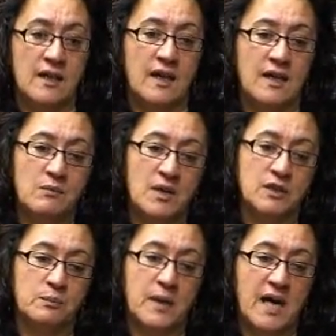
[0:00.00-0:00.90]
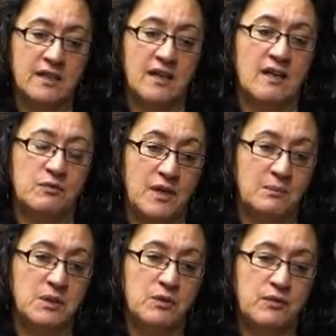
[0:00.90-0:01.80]
And my Pākehā
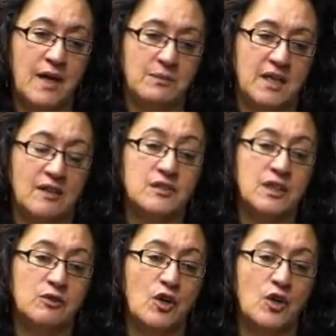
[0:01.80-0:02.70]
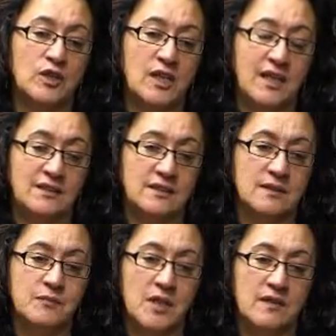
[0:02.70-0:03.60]
family were farming out there on land
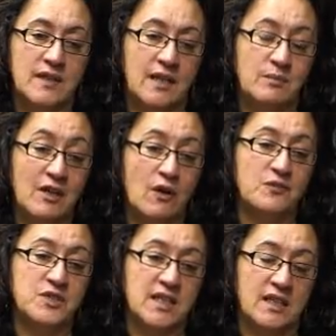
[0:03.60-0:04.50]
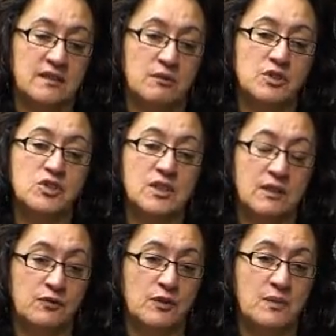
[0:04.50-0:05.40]
that had been confiscated originally
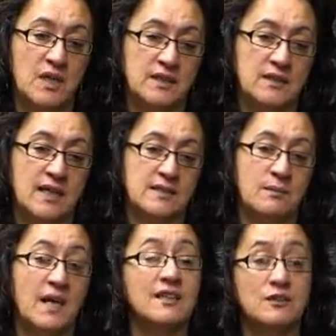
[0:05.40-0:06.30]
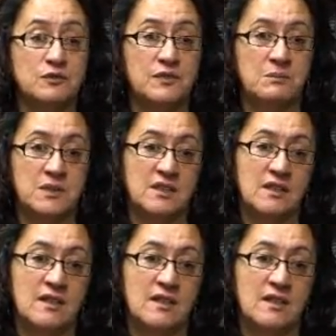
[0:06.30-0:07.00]
from my Ngāti Mākino family.